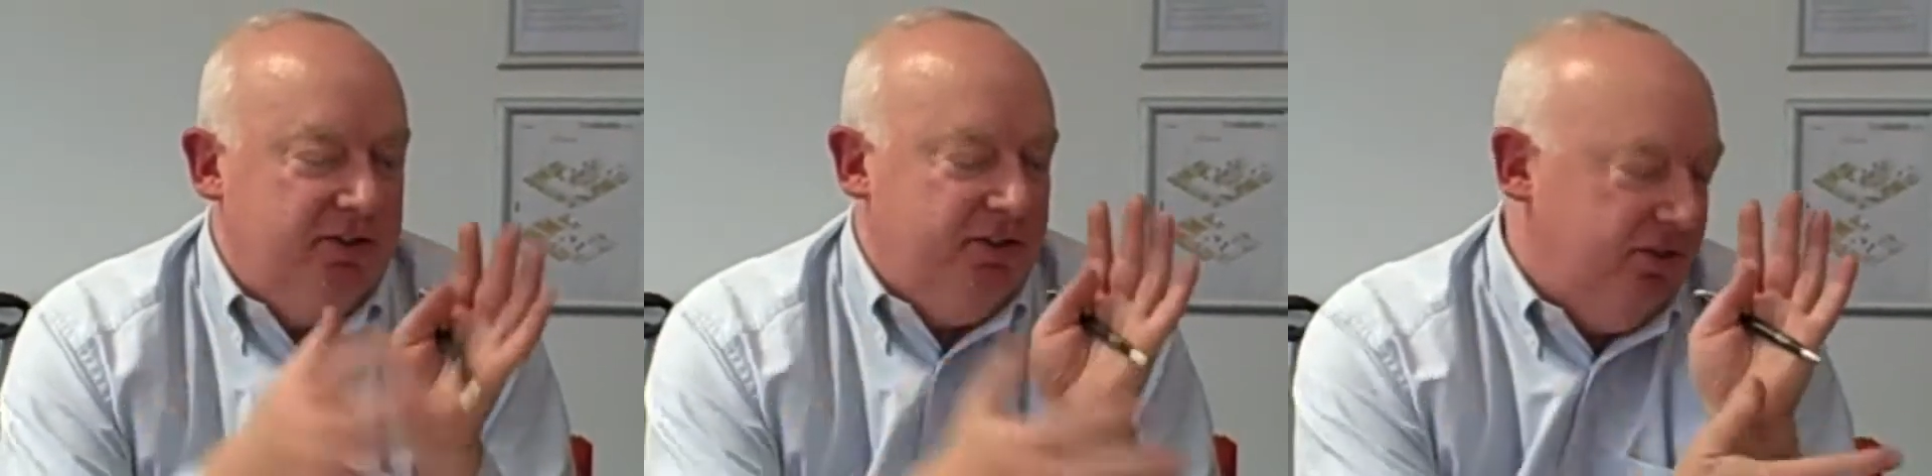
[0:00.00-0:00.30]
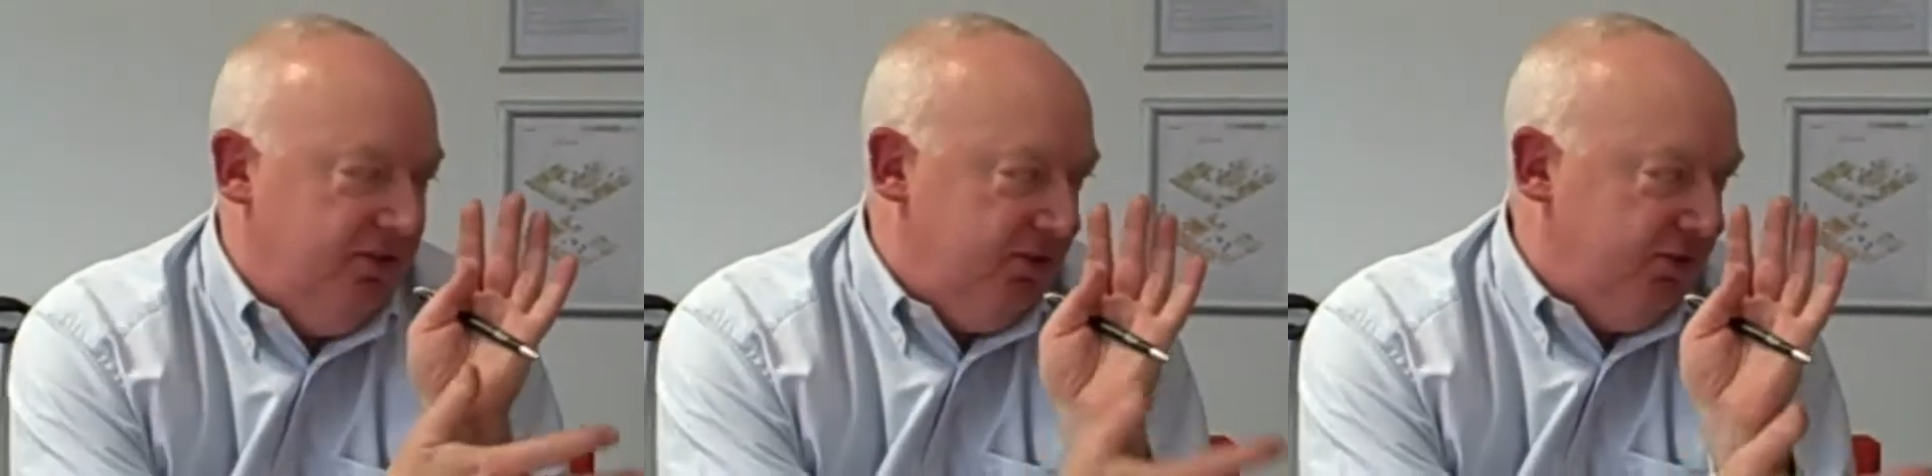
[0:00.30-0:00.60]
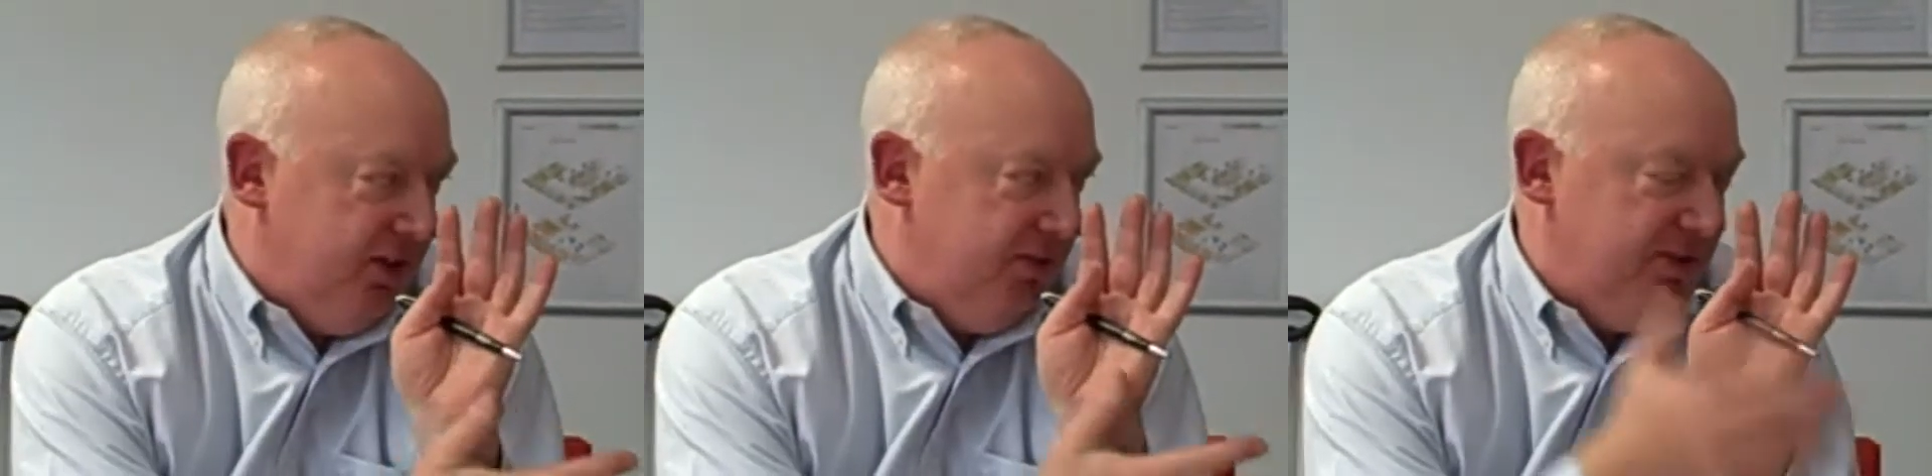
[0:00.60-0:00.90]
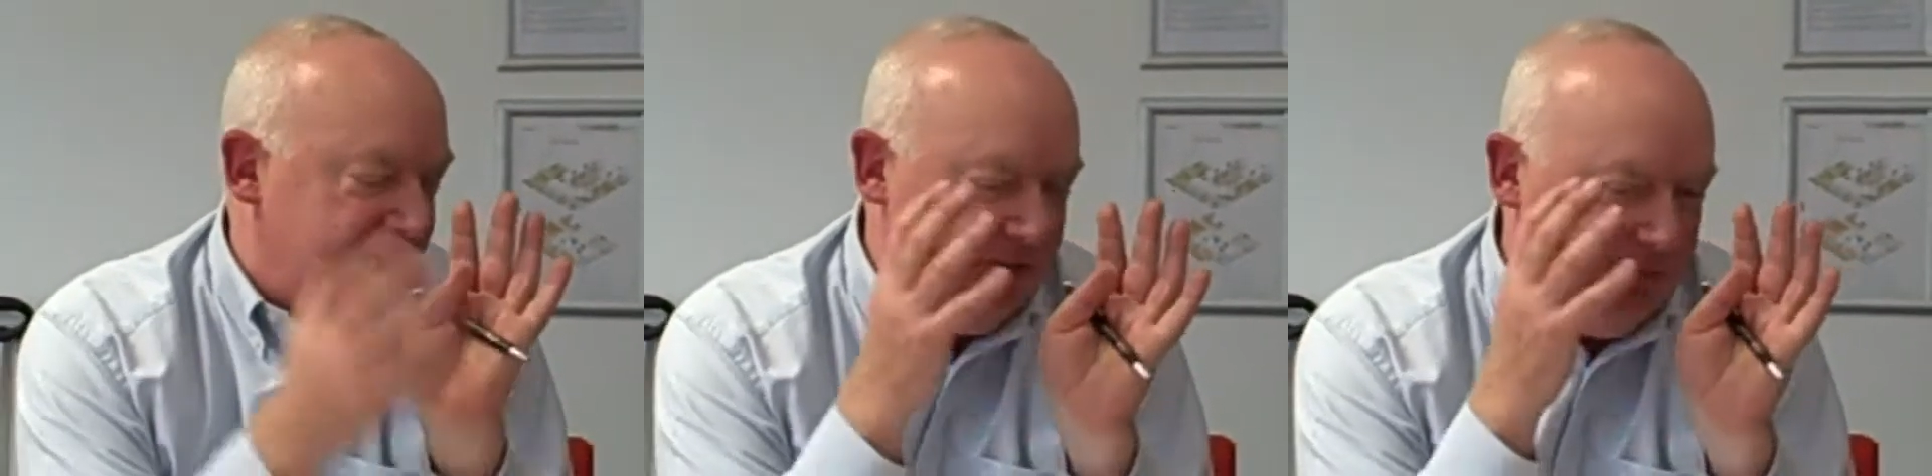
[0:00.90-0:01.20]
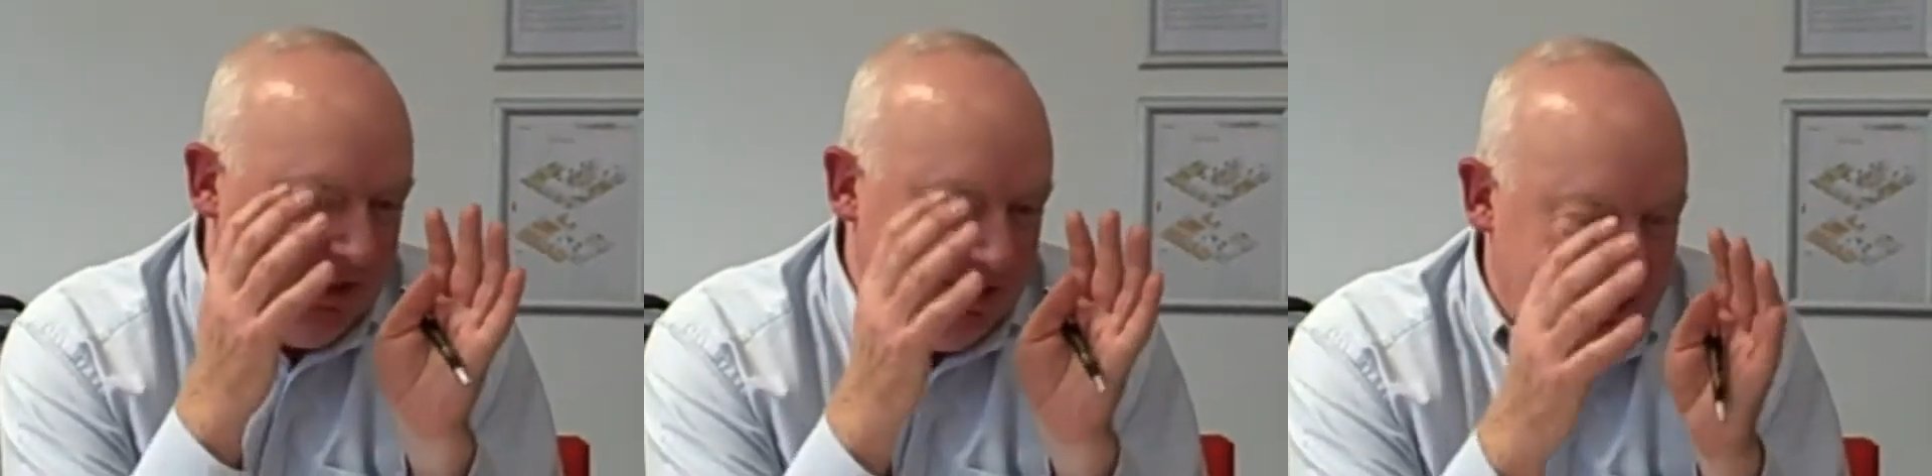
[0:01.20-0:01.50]
as you say, Peter, it
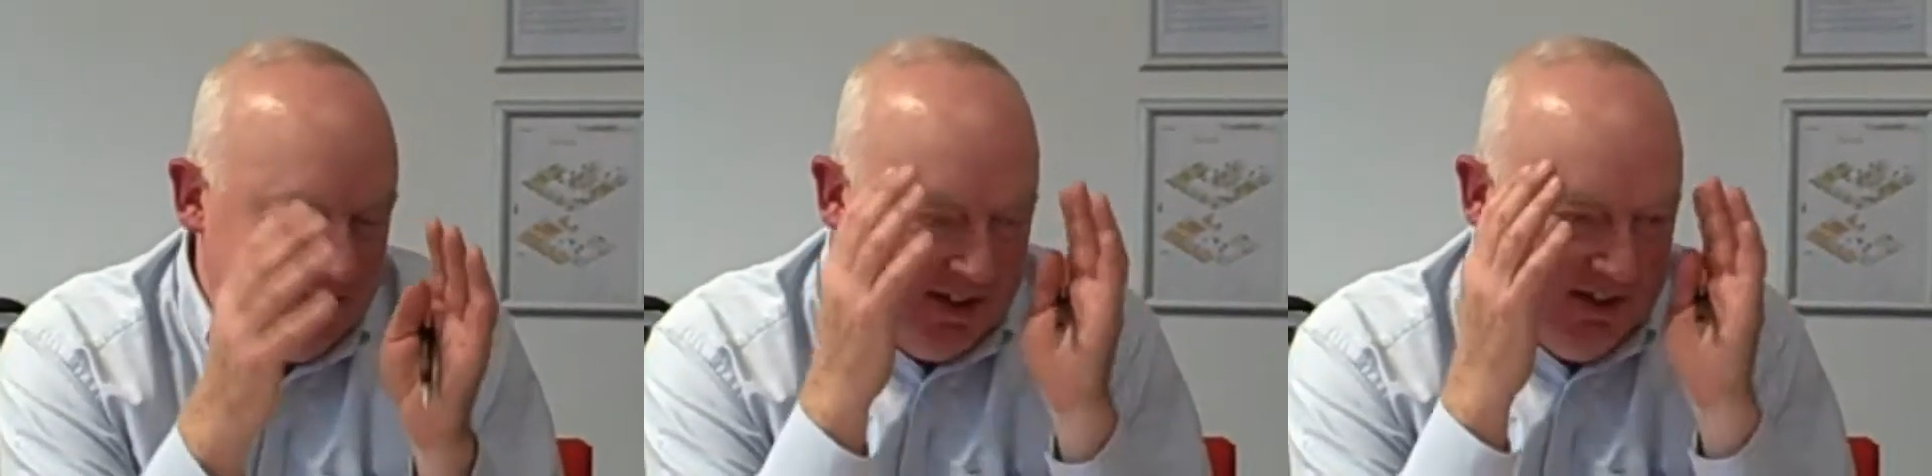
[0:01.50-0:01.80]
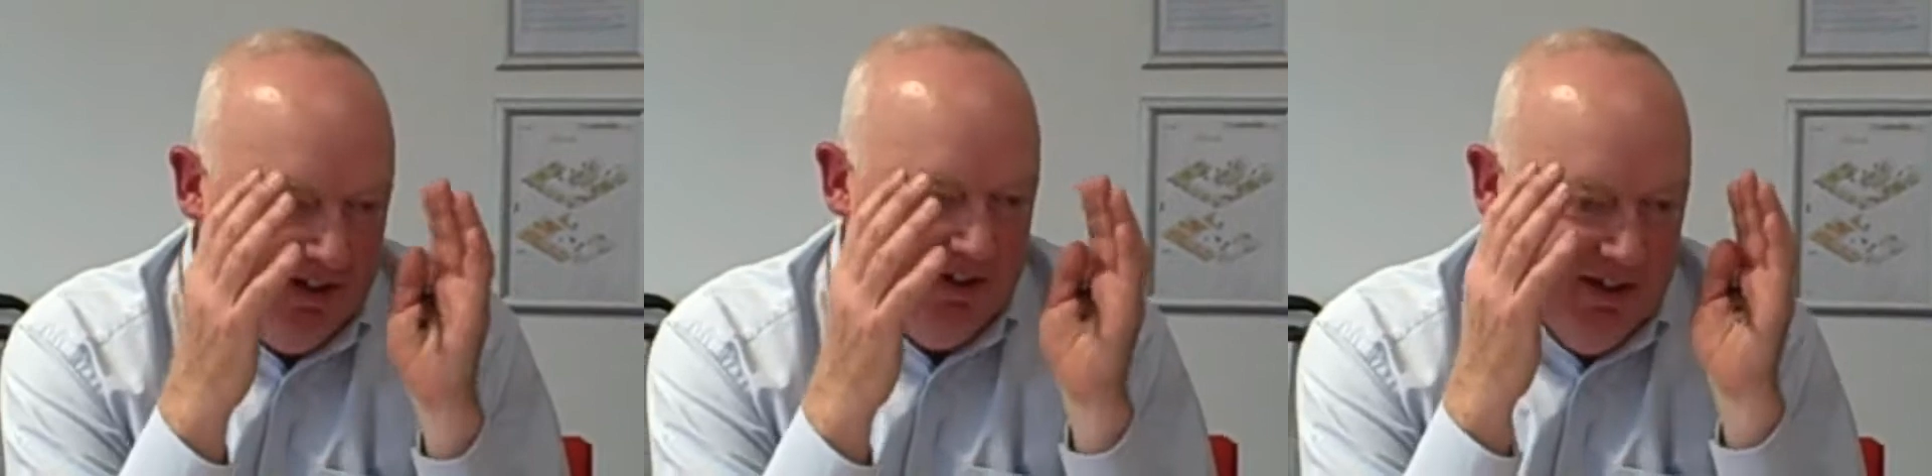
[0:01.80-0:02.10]
was getting that